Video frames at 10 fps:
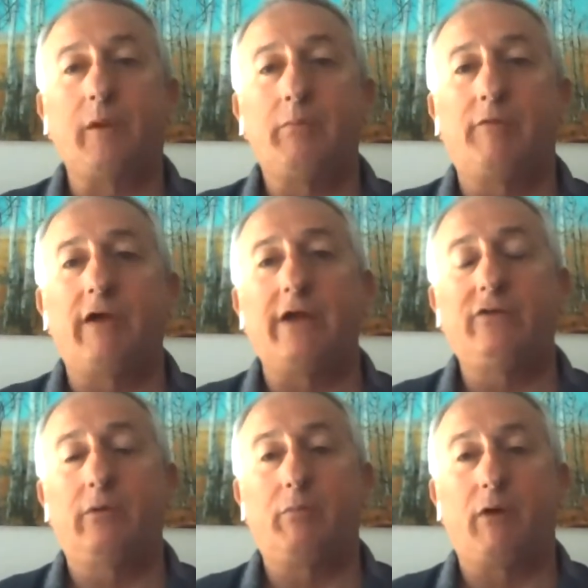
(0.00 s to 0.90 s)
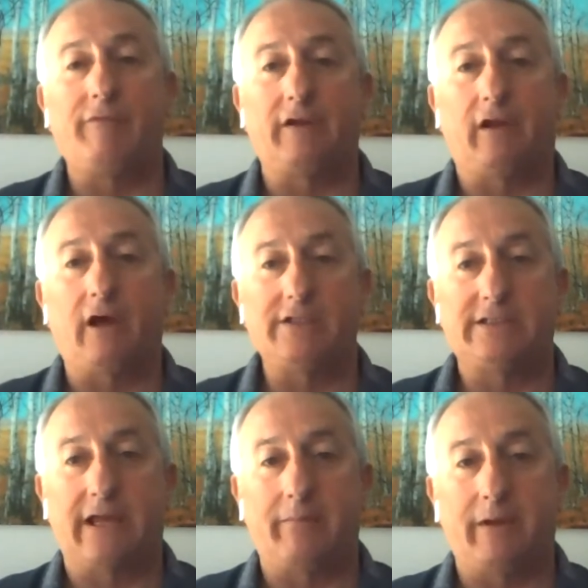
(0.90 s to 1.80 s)
provide you a profit and loss
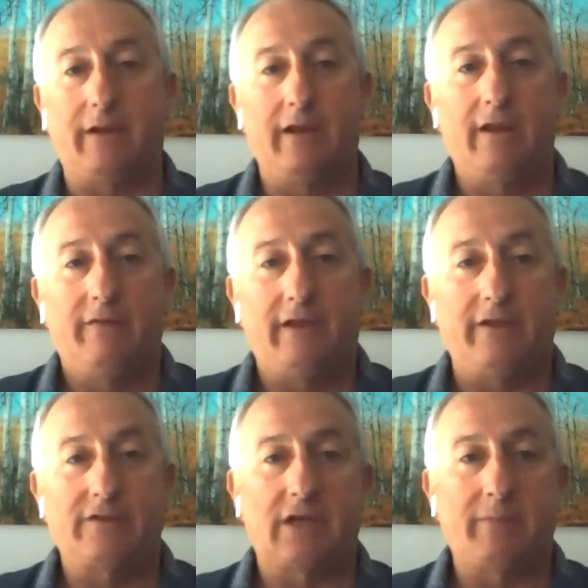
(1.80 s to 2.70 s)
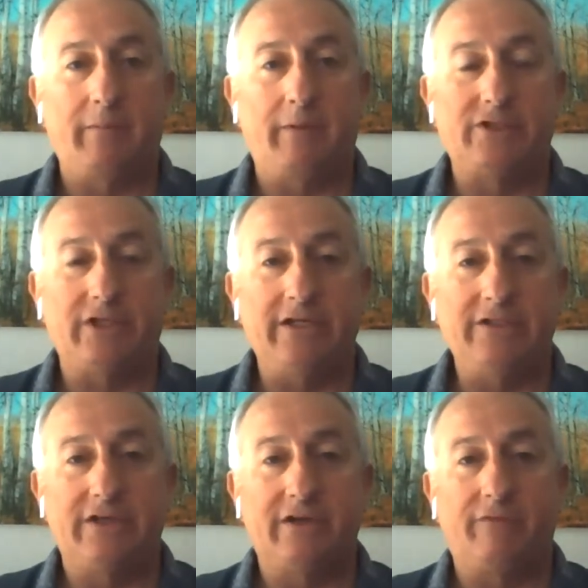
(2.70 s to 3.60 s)
statement, then it's going to be much
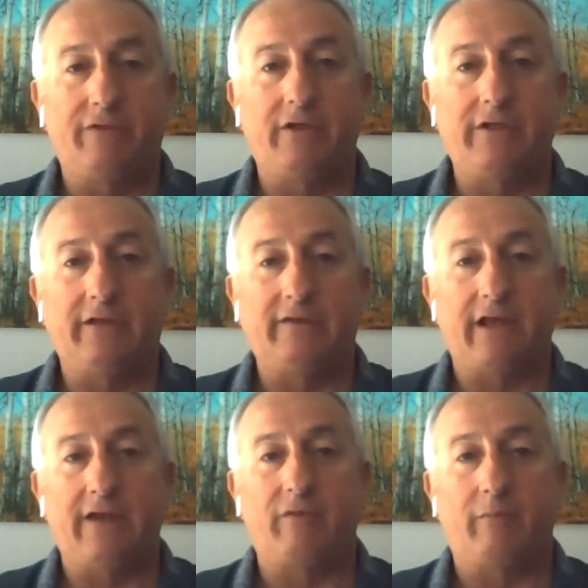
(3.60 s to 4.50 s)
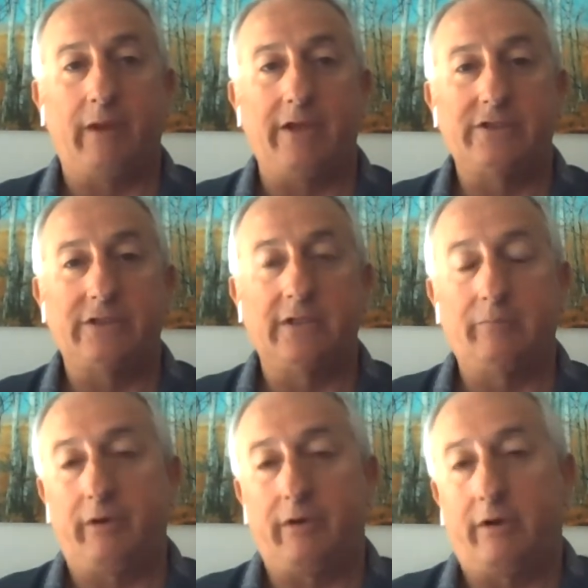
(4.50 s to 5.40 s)
easier for you to take that information
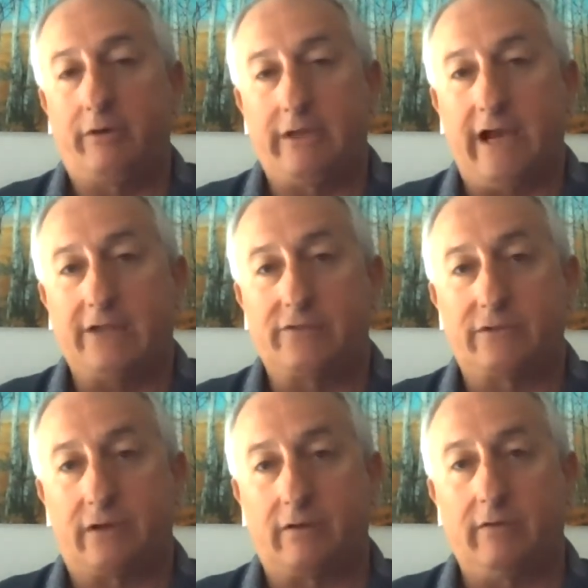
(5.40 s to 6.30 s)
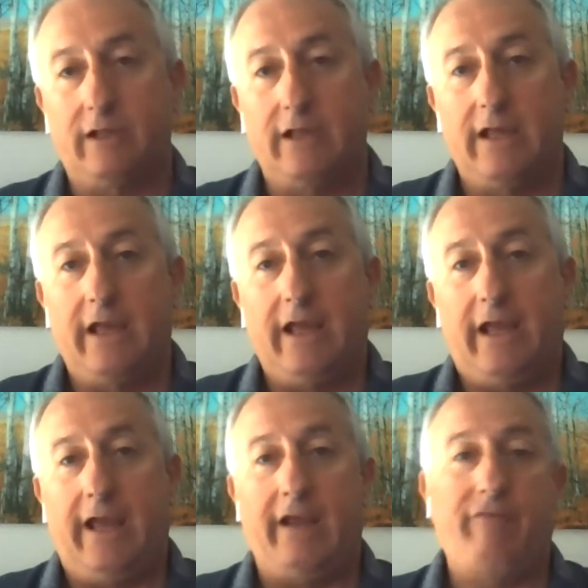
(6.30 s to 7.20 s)
and put it on your tax return.
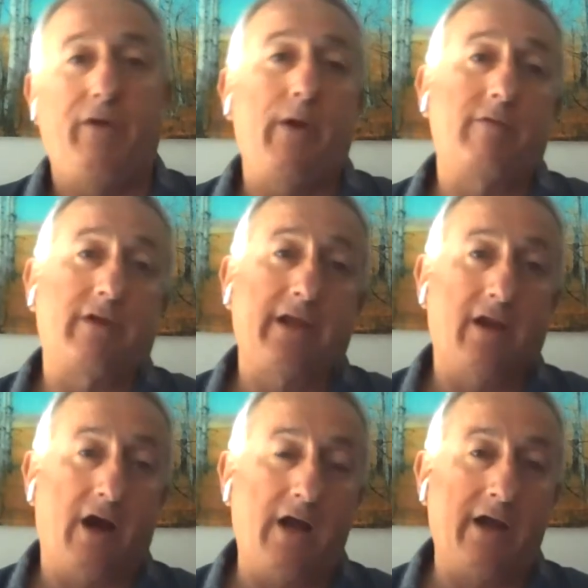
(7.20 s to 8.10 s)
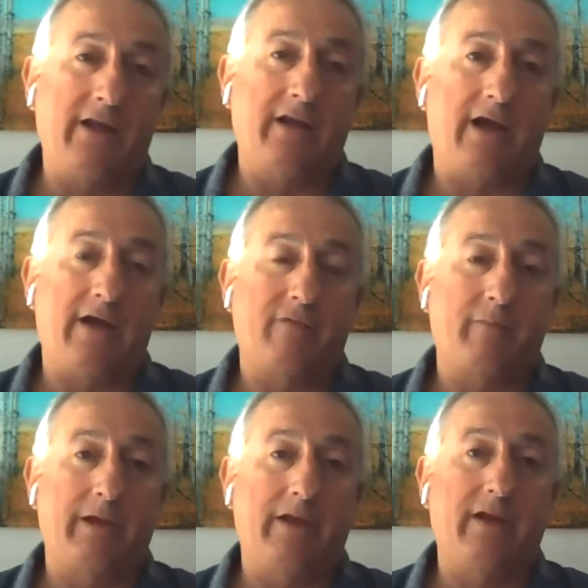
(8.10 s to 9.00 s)
And if you ever get audited, God
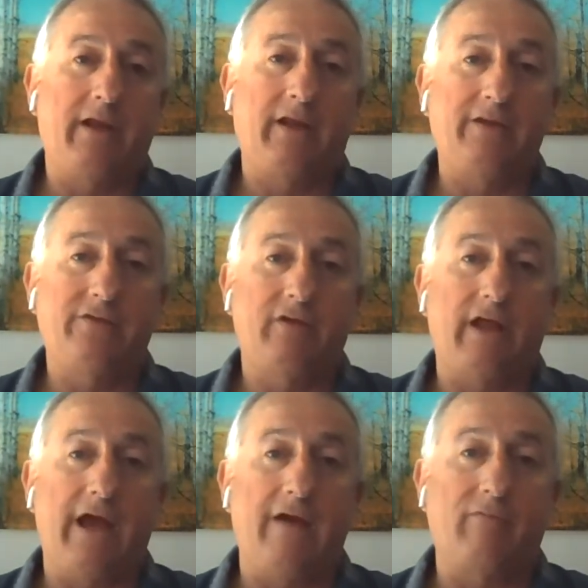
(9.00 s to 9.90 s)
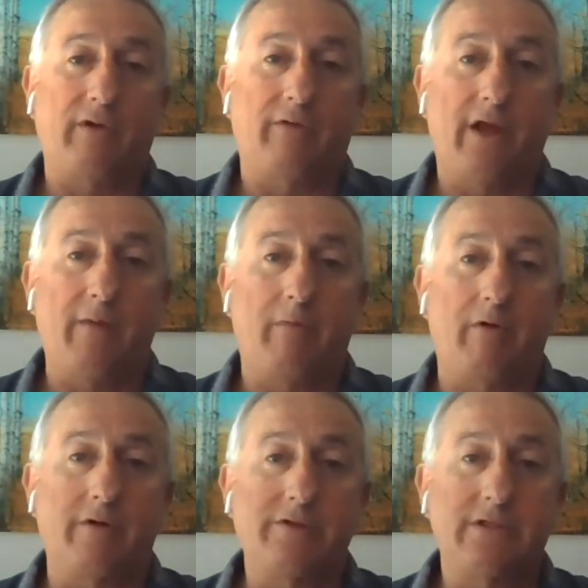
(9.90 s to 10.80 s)
forbid, at least you'll have real
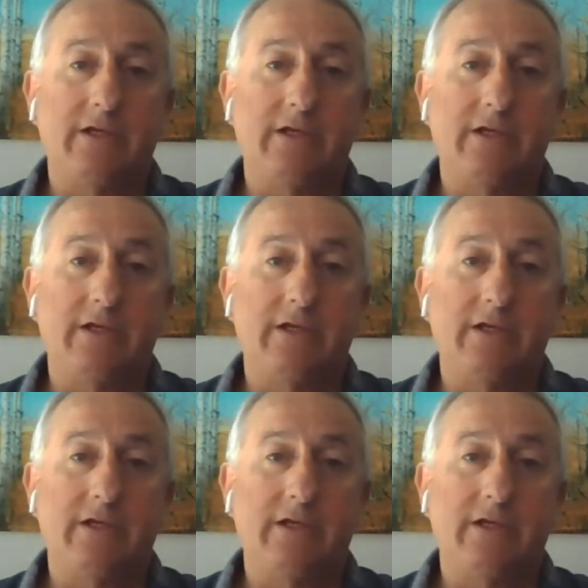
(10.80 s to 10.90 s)
numbers